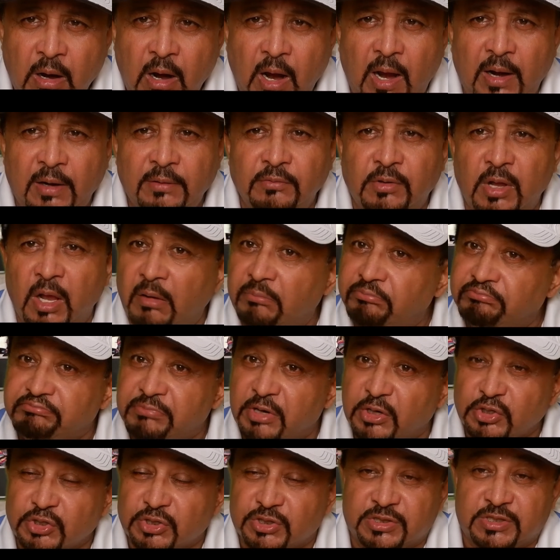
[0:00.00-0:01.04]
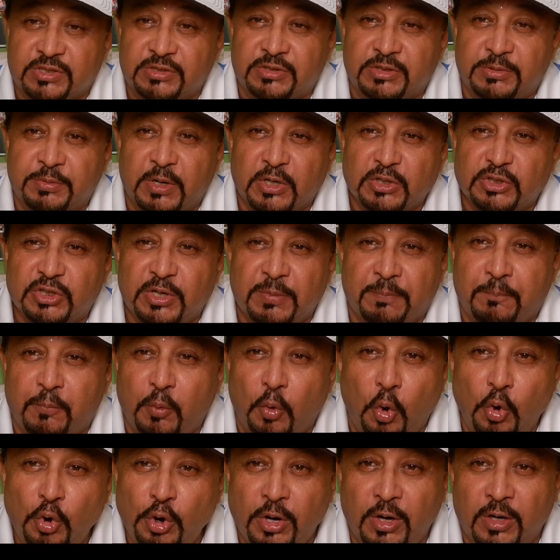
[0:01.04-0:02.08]
and because the
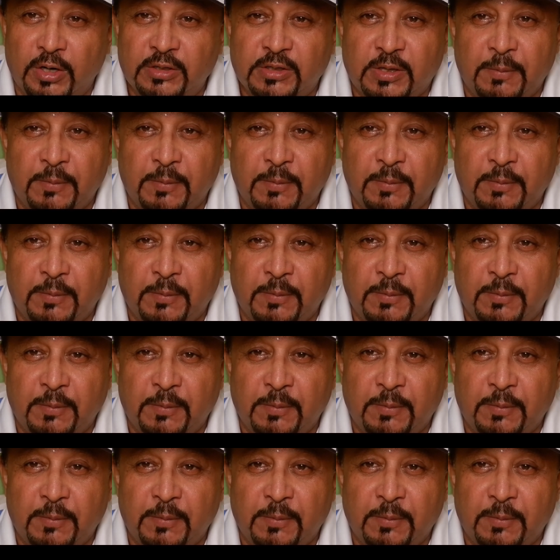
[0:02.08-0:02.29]
owner,